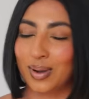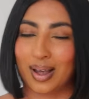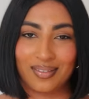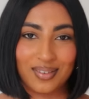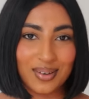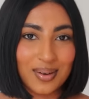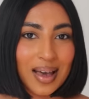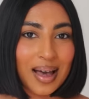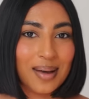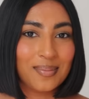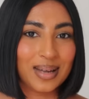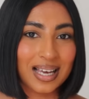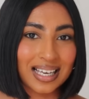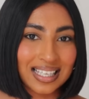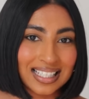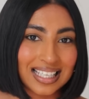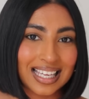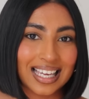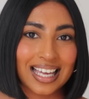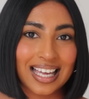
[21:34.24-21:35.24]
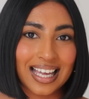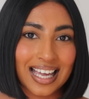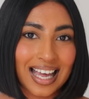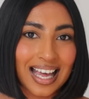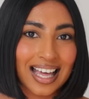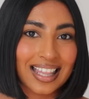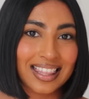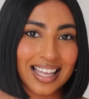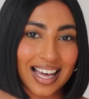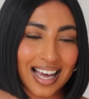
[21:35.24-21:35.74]
quite a few handbags here
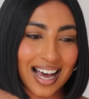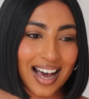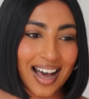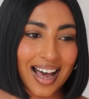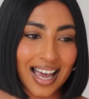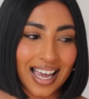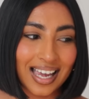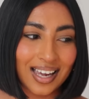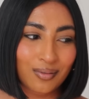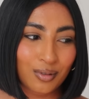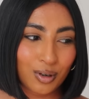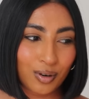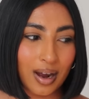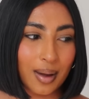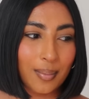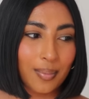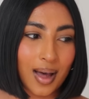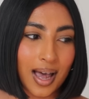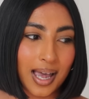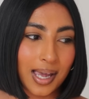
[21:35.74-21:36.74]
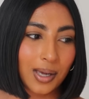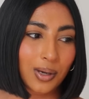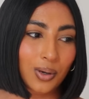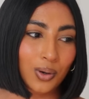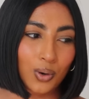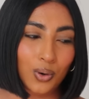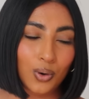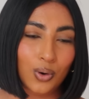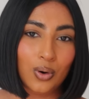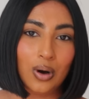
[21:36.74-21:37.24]
that I regret
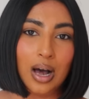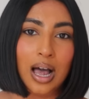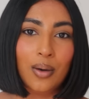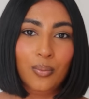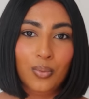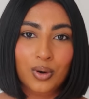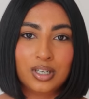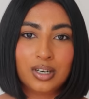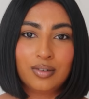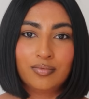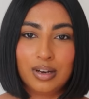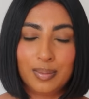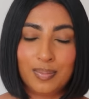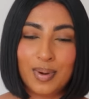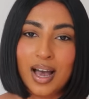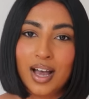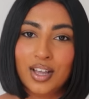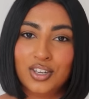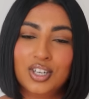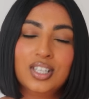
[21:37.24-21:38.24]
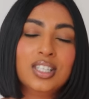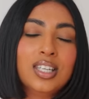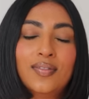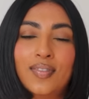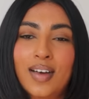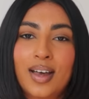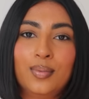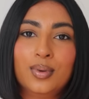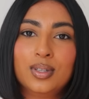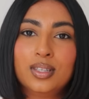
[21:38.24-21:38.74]
buying or I wouldn't repurchase
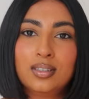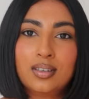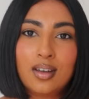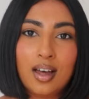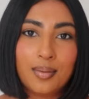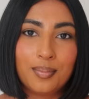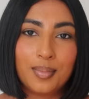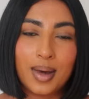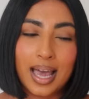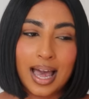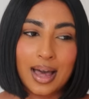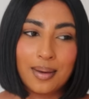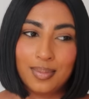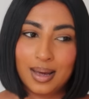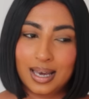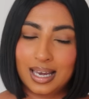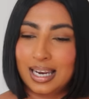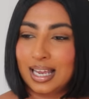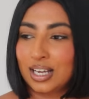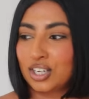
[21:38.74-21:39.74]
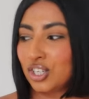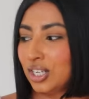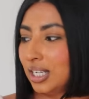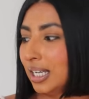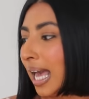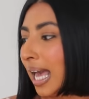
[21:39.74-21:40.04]
if I was starting my handbag collection